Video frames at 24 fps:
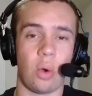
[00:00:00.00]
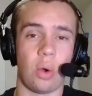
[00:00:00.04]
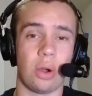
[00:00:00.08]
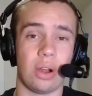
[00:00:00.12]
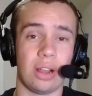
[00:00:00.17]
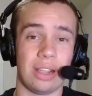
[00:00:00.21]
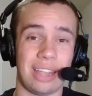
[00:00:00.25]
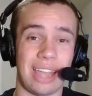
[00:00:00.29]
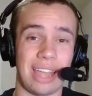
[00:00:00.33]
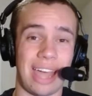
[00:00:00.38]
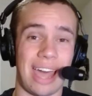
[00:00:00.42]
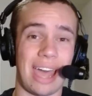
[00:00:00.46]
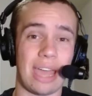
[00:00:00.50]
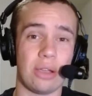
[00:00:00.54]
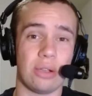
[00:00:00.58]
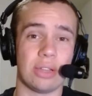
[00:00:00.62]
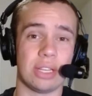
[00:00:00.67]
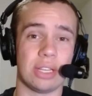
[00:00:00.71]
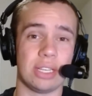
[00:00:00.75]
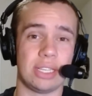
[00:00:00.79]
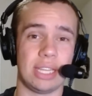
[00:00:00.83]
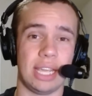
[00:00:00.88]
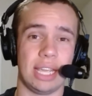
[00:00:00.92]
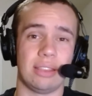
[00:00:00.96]
or a guy who
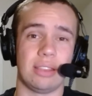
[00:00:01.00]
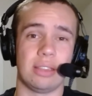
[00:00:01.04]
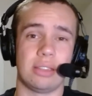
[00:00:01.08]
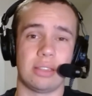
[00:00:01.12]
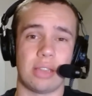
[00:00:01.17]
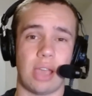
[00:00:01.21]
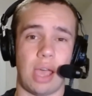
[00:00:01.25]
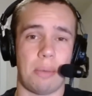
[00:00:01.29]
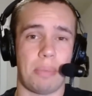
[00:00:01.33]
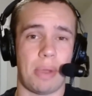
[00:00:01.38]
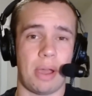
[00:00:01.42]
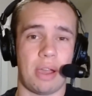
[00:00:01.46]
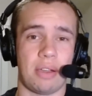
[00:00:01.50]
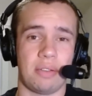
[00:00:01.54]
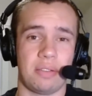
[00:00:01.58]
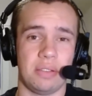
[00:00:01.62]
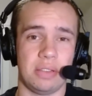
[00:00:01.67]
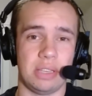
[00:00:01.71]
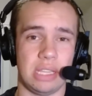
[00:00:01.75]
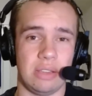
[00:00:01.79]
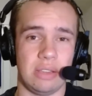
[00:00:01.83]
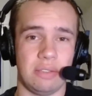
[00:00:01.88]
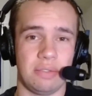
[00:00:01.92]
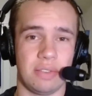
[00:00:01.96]
can take the top off
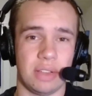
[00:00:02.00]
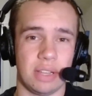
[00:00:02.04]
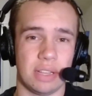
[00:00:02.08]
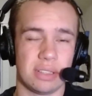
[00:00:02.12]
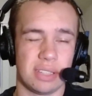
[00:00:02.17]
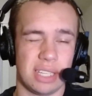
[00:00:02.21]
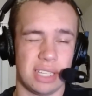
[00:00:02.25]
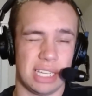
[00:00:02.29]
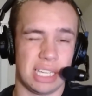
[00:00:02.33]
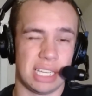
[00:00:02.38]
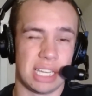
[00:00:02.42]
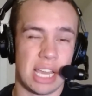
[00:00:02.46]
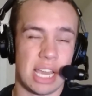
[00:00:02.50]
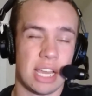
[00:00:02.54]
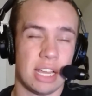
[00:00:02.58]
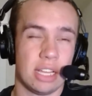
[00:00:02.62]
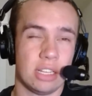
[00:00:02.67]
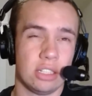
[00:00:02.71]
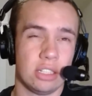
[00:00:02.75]
the defense. Like,